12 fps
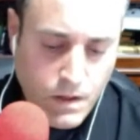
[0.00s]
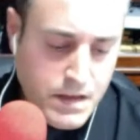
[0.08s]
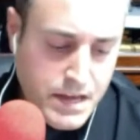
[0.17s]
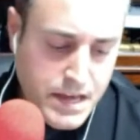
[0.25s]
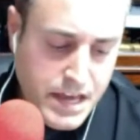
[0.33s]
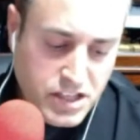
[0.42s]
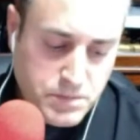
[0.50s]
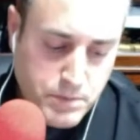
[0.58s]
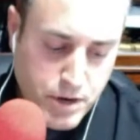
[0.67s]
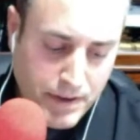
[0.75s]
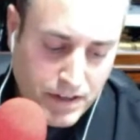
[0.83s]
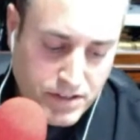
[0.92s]

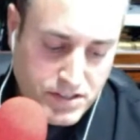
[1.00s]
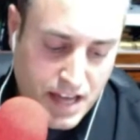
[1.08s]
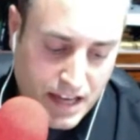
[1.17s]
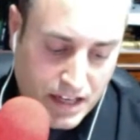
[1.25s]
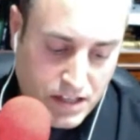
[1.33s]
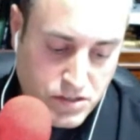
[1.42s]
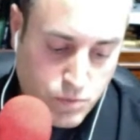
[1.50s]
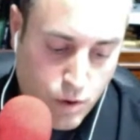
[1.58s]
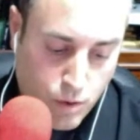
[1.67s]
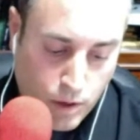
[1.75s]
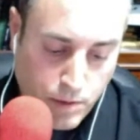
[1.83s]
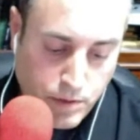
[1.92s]
Experimental science, where
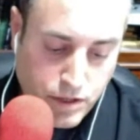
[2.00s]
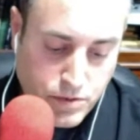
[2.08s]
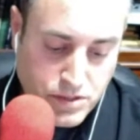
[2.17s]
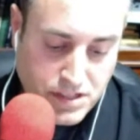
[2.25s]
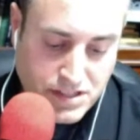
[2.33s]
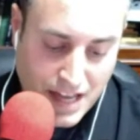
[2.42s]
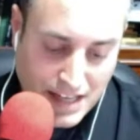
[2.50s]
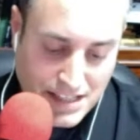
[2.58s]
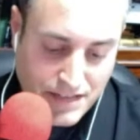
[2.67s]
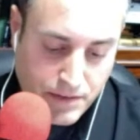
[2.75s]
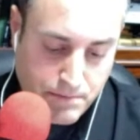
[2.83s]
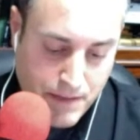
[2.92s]
one would use the
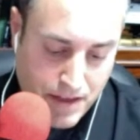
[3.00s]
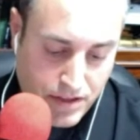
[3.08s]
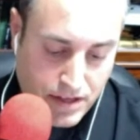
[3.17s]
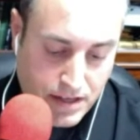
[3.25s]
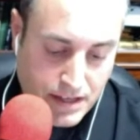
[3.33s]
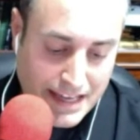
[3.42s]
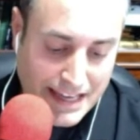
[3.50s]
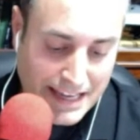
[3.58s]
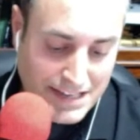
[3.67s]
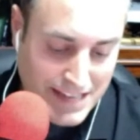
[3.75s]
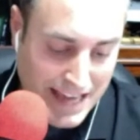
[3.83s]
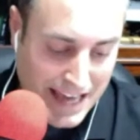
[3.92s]
scientific method, is
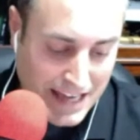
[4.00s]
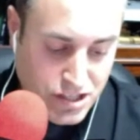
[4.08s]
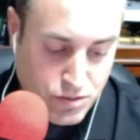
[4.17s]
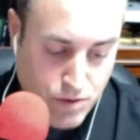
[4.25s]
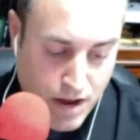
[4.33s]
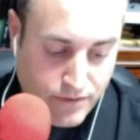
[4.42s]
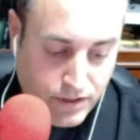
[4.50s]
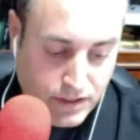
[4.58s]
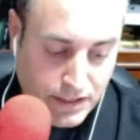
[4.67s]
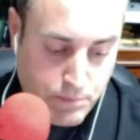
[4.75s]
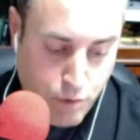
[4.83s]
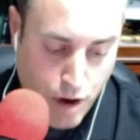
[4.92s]

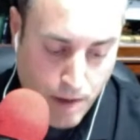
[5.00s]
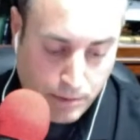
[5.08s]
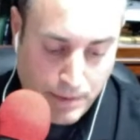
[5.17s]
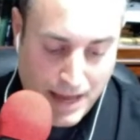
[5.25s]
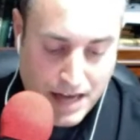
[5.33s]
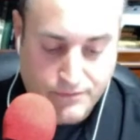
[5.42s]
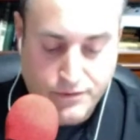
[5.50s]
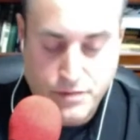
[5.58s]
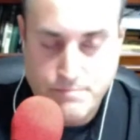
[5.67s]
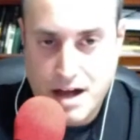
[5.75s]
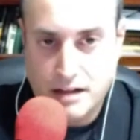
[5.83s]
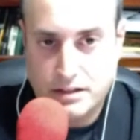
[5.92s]
catastrophically problematic for the
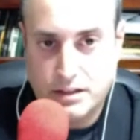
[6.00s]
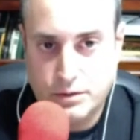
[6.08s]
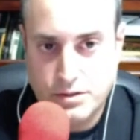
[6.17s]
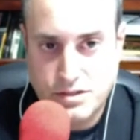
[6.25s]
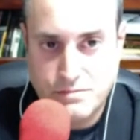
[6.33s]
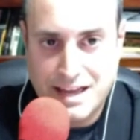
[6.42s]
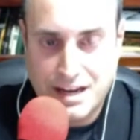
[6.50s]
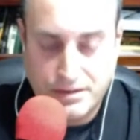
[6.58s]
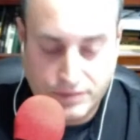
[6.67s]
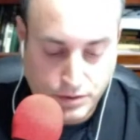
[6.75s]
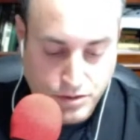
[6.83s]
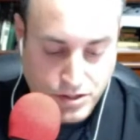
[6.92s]
molecules to man
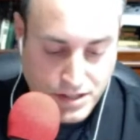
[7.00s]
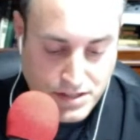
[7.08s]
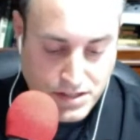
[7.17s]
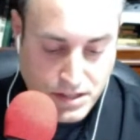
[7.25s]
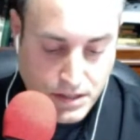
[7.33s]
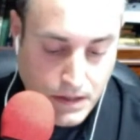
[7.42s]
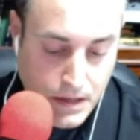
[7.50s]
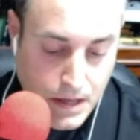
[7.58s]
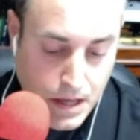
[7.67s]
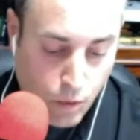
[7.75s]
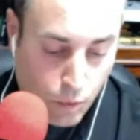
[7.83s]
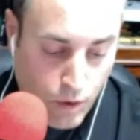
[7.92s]
evolutionist.
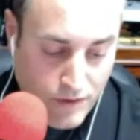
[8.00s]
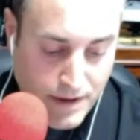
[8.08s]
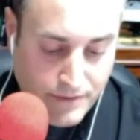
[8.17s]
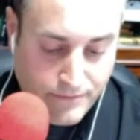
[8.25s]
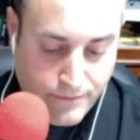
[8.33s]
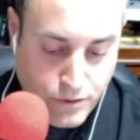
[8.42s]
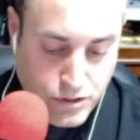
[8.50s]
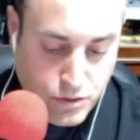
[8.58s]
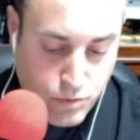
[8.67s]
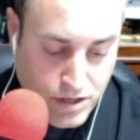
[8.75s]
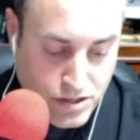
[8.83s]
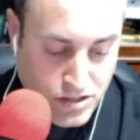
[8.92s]
One of my first
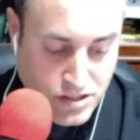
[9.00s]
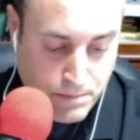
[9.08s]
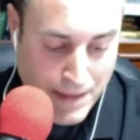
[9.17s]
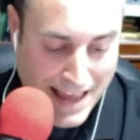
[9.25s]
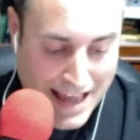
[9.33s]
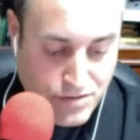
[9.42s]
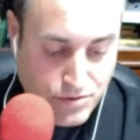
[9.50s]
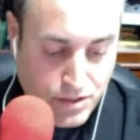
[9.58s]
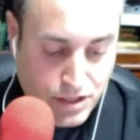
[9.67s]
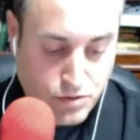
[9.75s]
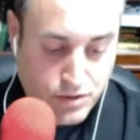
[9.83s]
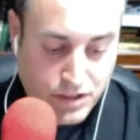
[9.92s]
questions to Patrick
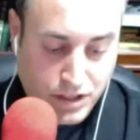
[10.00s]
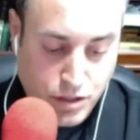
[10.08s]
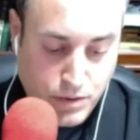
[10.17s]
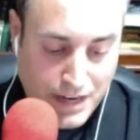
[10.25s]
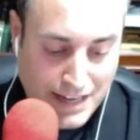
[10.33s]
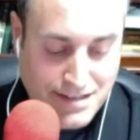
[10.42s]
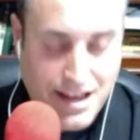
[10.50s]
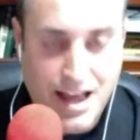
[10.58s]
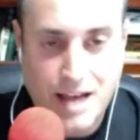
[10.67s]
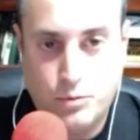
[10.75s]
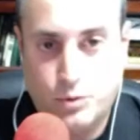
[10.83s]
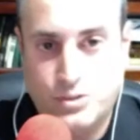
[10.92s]
during the Q&A
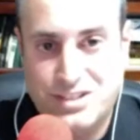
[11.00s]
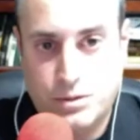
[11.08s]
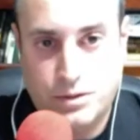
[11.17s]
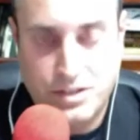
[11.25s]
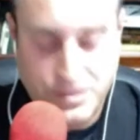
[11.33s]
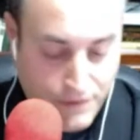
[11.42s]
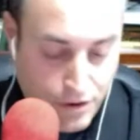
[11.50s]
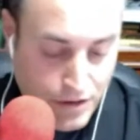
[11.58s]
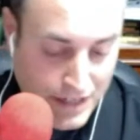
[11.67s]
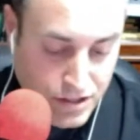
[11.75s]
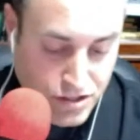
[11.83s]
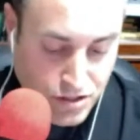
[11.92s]
time will deal with this very
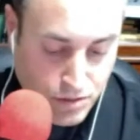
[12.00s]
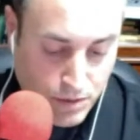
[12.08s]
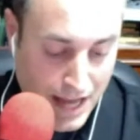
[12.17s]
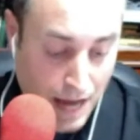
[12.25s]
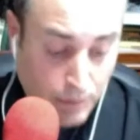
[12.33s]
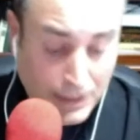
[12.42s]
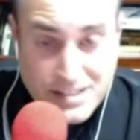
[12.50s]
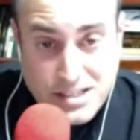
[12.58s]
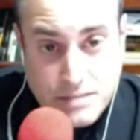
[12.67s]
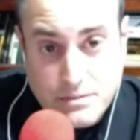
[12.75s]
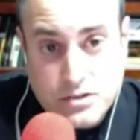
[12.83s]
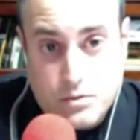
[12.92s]
issue. I will ask him
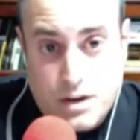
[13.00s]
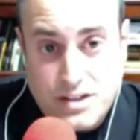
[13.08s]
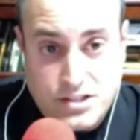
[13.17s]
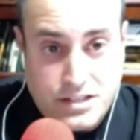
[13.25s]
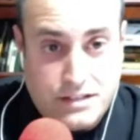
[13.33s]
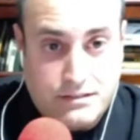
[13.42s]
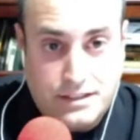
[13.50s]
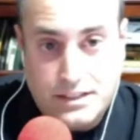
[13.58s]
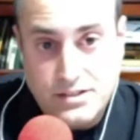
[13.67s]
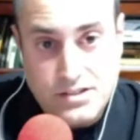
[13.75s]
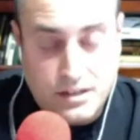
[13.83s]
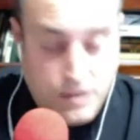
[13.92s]
this question. He's
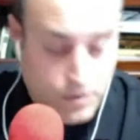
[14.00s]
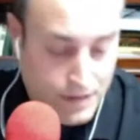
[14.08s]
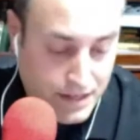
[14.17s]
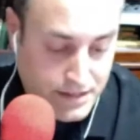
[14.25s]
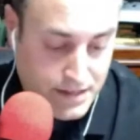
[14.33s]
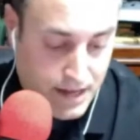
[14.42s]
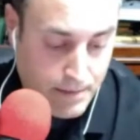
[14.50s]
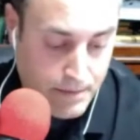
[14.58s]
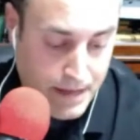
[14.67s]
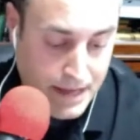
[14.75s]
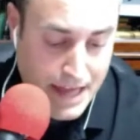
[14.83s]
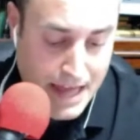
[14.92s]
going to know ahead of time.
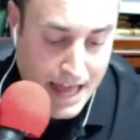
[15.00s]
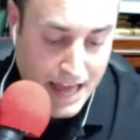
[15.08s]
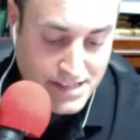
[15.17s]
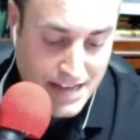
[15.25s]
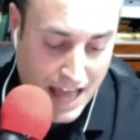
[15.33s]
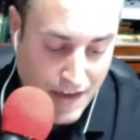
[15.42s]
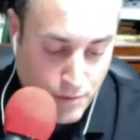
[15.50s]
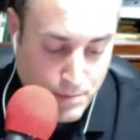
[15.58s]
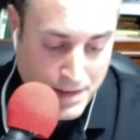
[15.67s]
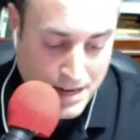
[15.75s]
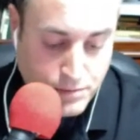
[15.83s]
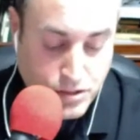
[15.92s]
Has it ever been
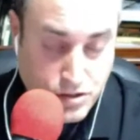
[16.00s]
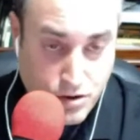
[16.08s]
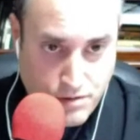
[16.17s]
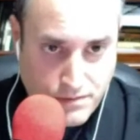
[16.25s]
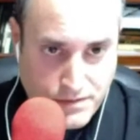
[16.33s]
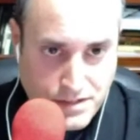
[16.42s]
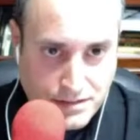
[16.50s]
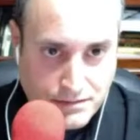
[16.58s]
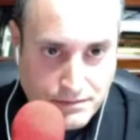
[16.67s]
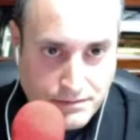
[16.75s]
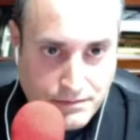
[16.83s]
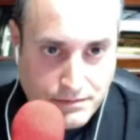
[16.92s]
observed
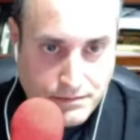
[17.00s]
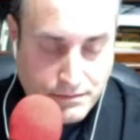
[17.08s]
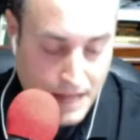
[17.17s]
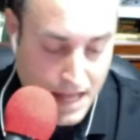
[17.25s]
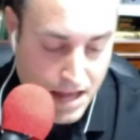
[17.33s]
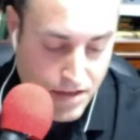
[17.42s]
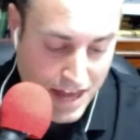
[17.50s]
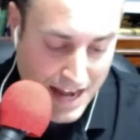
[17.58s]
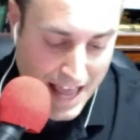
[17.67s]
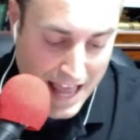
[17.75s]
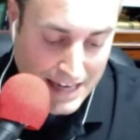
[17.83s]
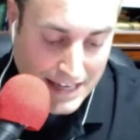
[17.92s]
that
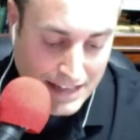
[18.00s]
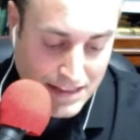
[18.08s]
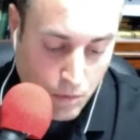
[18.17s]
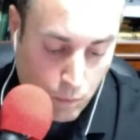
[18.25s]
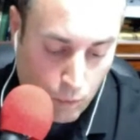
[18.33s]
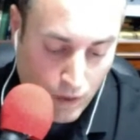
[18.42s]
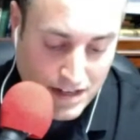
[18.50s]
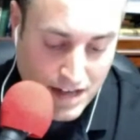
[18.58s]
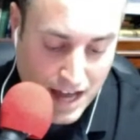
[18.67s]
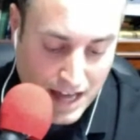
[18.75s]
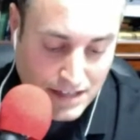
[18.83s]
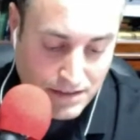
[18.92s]
any that one
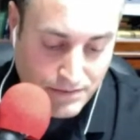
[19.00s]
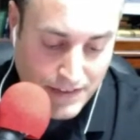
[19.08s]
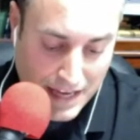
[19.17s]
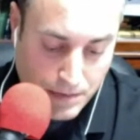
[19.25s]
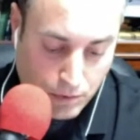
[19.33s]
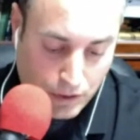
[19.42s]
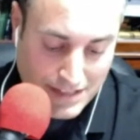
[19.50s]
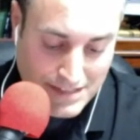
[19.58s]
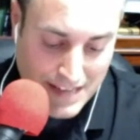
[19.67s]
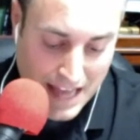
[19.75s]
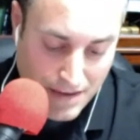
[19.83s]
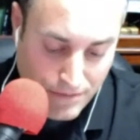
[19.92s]
kind of animal has
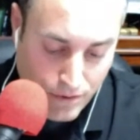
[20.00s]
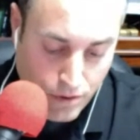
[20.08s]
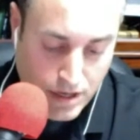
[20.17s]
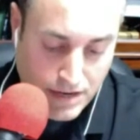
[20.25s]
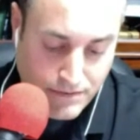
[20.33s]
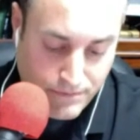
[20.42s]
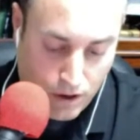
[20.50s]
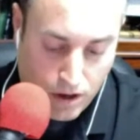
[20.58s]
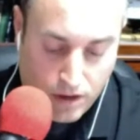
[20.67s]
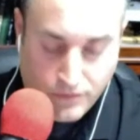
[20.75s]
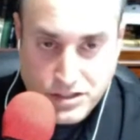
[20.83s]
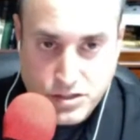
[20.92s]
ever
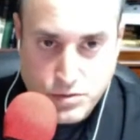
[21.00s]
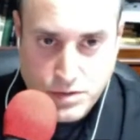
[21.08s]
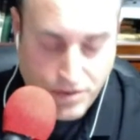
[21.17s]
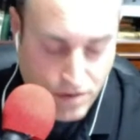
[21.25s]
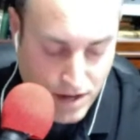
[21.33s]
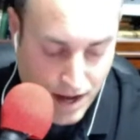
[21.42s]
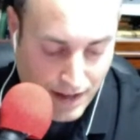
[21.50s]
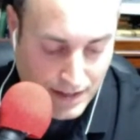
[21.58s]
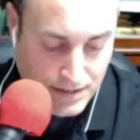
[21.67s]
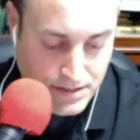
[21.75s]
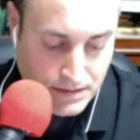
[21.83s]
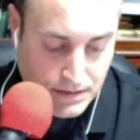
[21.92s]
evolved into another
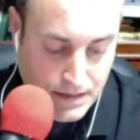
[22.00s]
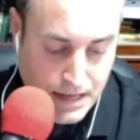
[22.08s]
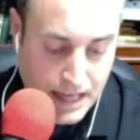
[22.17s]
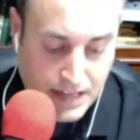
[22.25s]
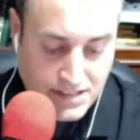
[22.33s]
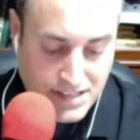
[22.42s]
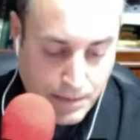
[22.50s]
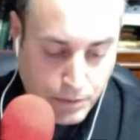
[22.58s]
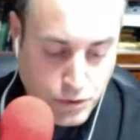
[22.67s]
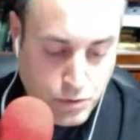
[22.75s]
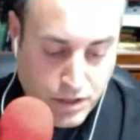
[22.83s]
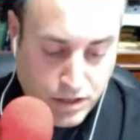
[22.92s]
kind? Examples
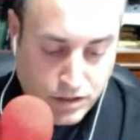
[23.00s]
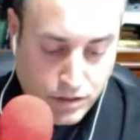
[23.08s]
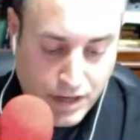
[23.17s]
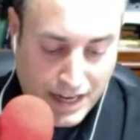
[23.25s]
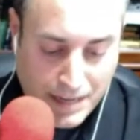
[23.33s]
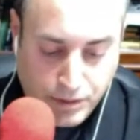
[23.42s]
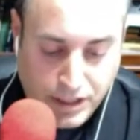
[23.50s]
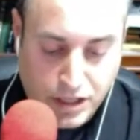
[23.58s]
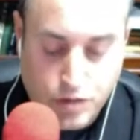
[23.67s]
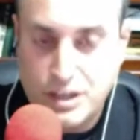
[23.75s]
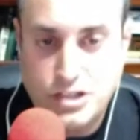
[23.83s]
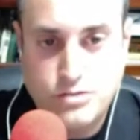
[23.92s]
would include an ape-like
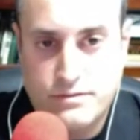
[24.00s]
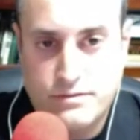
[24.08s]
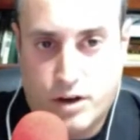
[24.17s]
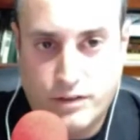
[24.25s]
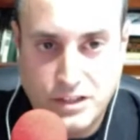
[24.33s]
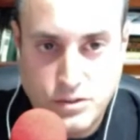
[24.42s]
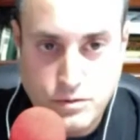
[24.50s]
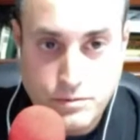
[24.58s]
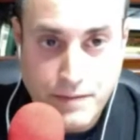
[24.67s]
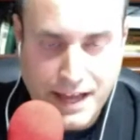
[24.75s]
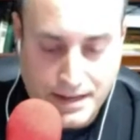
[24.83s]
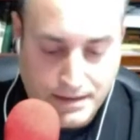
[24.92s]
creature evolving to a
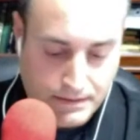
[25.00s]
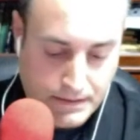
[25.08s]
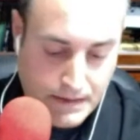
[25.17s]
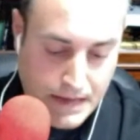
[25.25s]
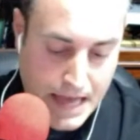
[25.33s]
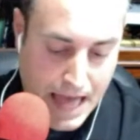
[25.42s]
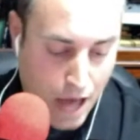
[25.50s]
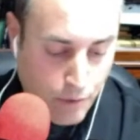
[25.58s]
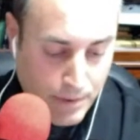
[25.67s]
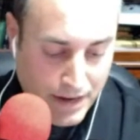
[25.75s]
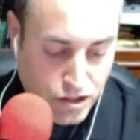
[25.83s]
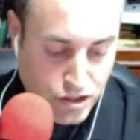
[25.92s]
man, how
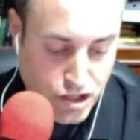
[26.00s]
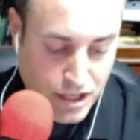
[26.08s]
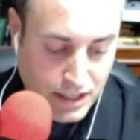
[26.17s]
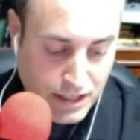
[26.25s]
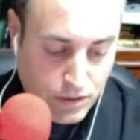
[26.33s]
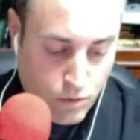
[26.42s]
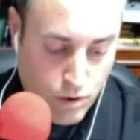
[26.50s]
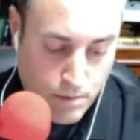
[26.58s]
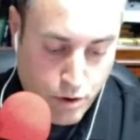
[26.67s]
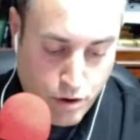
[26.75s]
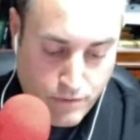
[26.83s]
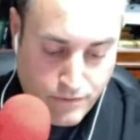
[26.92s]
about a chicken or a
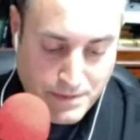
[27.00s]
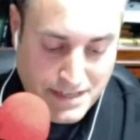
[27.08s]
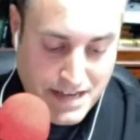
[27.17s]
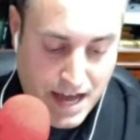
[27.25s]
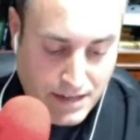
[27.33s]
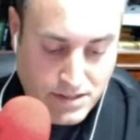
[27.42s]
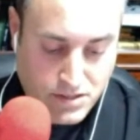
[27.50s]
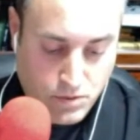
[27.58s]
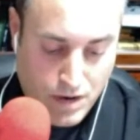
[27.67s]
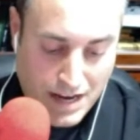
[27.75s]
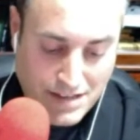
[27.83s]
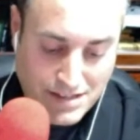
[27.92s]
bird from a
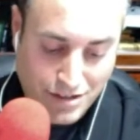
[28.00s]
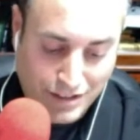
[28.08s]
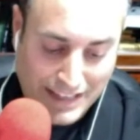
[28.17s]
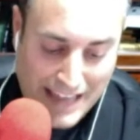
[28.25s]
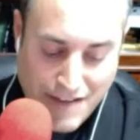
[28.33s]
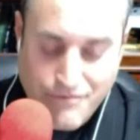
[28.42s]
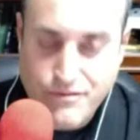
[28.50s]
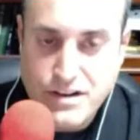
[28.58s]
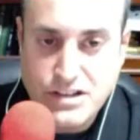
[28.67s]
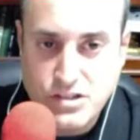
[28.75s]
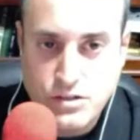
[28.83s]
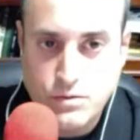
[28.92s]
dinosaur, as nearly every
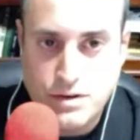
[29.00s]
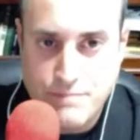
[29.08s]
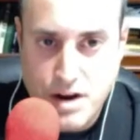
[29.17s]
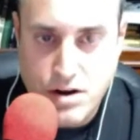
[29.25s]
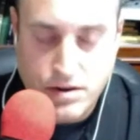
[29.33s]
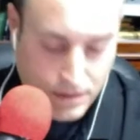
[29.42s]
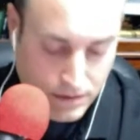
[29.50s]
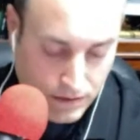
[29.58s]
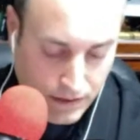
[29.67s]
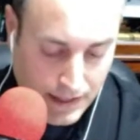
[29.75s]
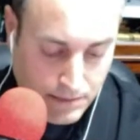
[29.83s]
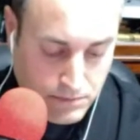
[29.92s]
zoo in America
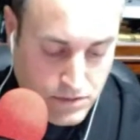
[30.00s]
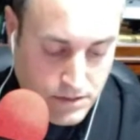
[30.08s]
claims?